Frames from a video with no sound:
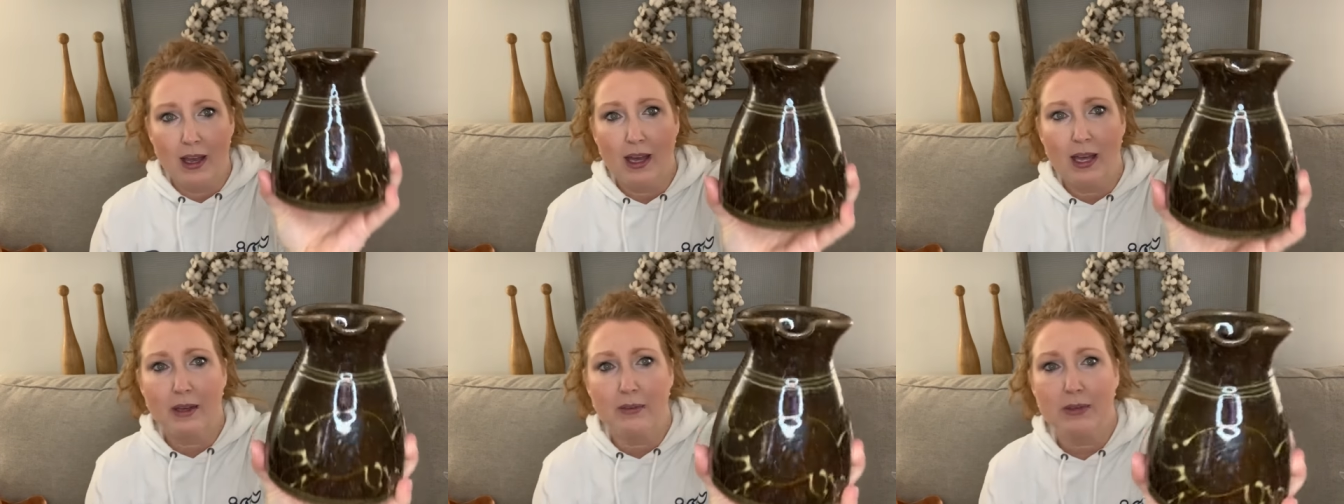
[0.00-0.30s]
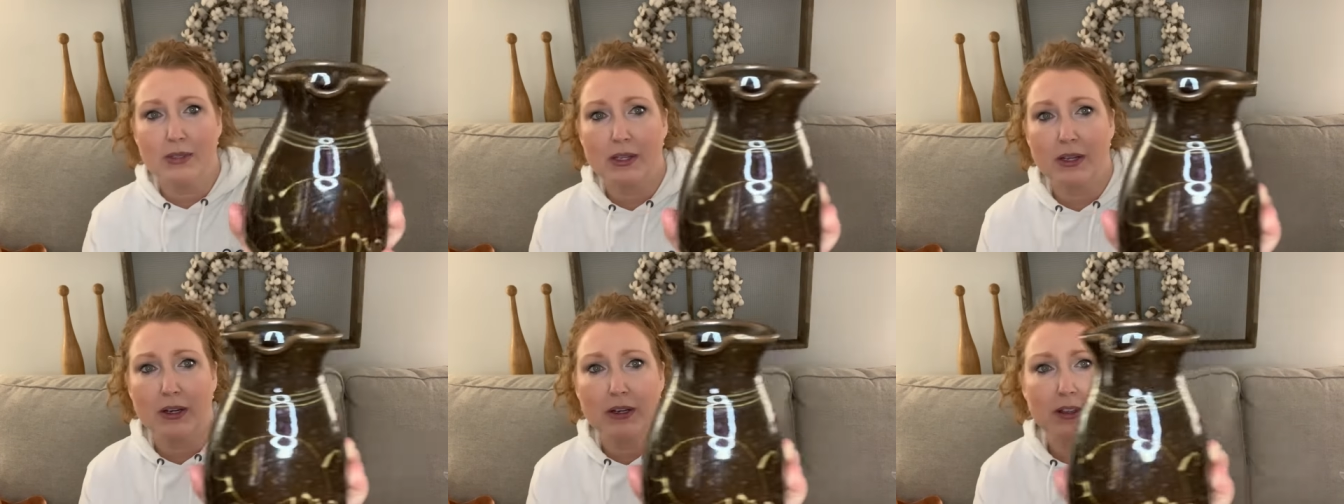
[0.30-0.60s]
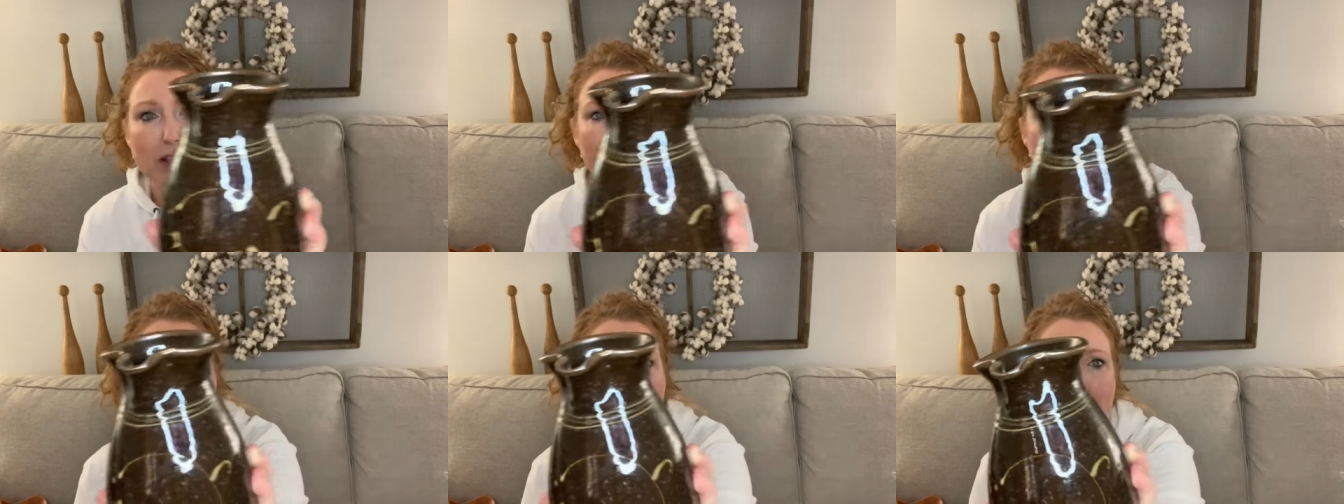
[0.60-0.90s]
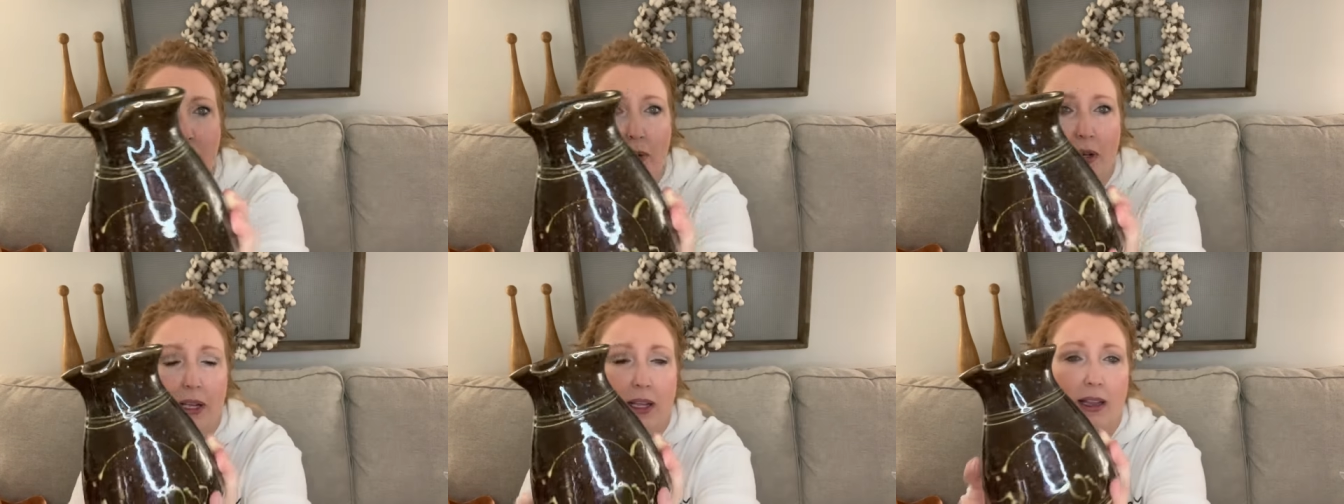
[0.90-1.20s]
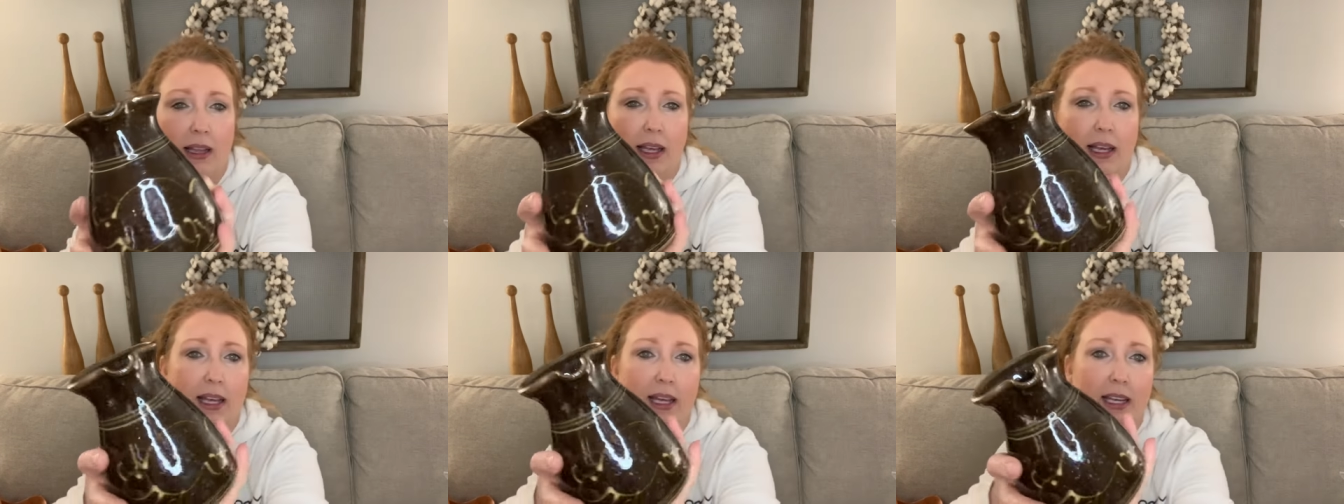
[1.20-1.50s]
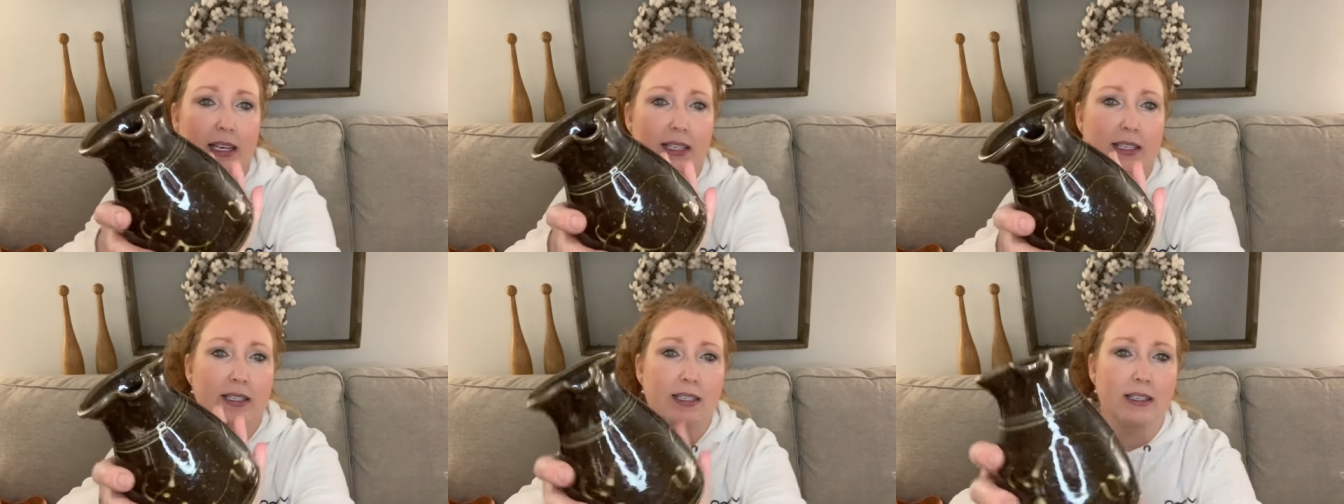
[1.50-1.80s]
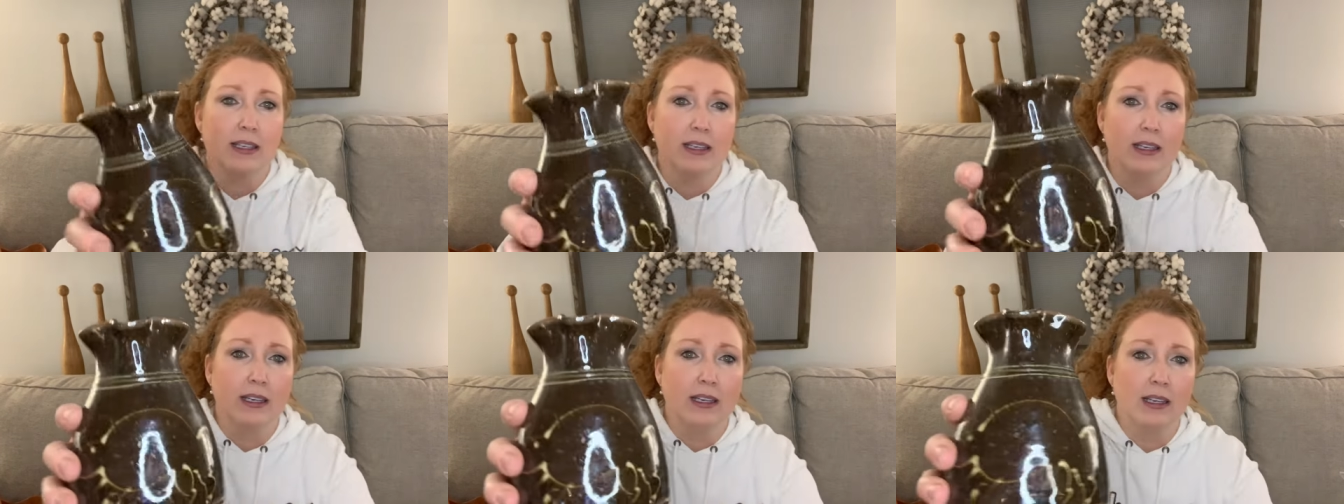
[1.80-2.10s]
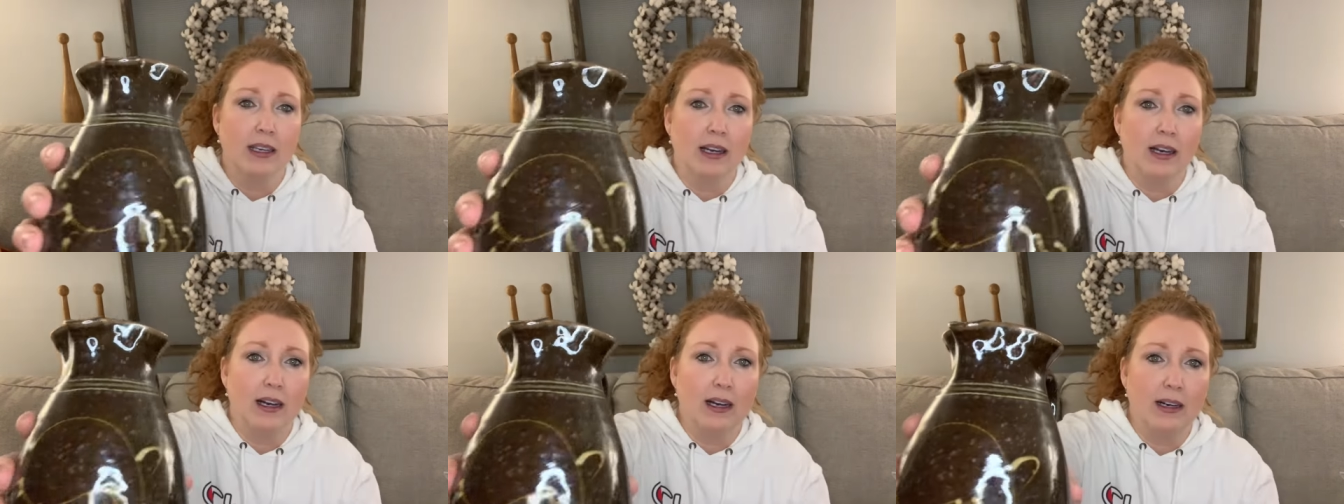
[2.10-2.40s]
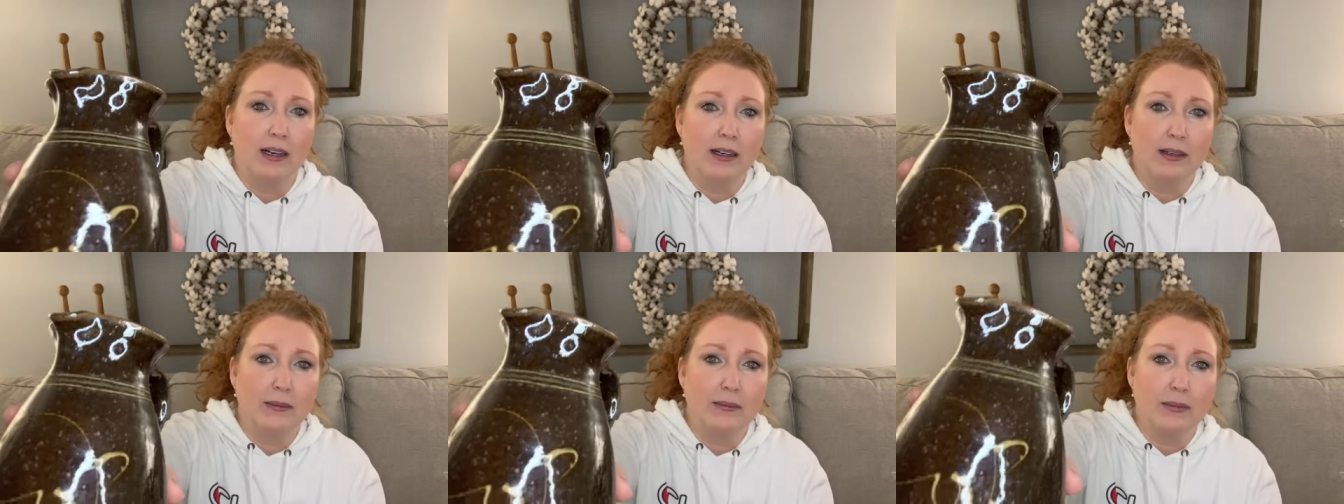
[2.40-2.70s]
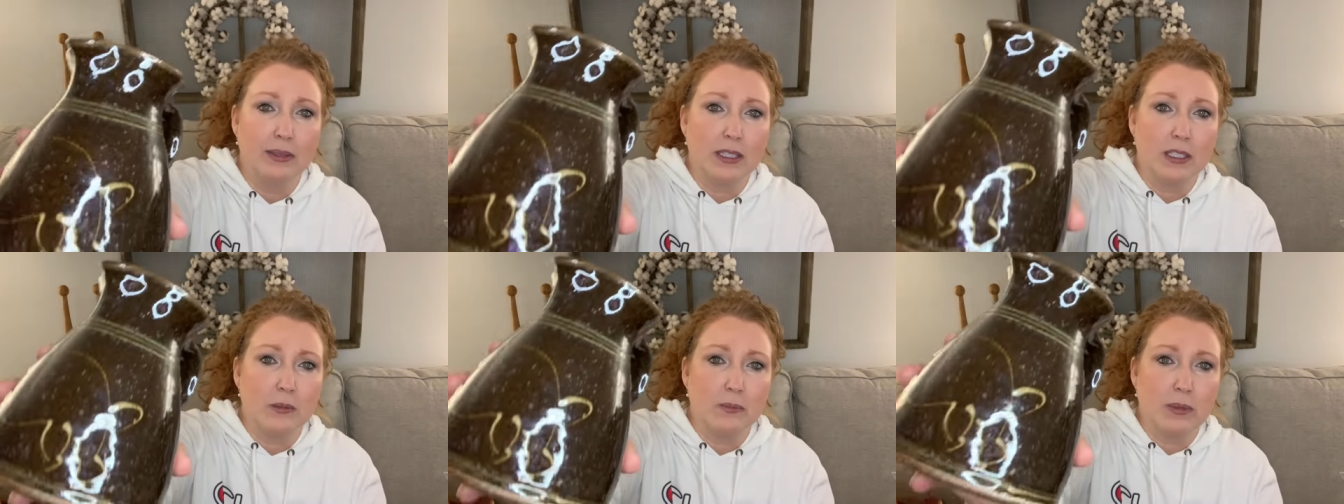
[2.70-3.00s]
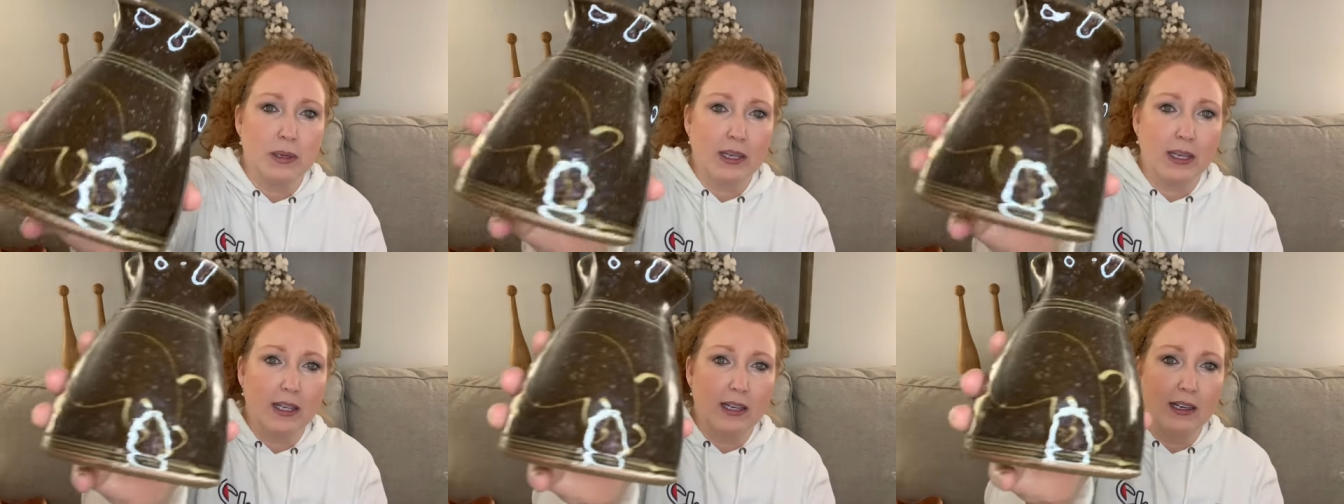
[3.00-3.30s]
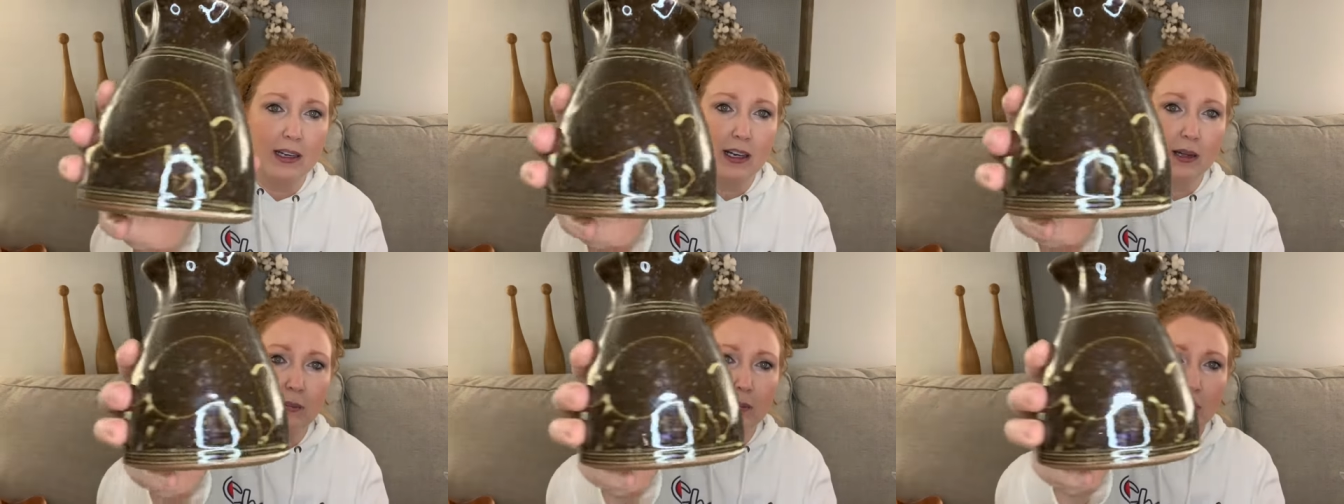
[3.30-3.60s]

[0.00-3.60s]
I'm sorry that my ring light um, is picking it up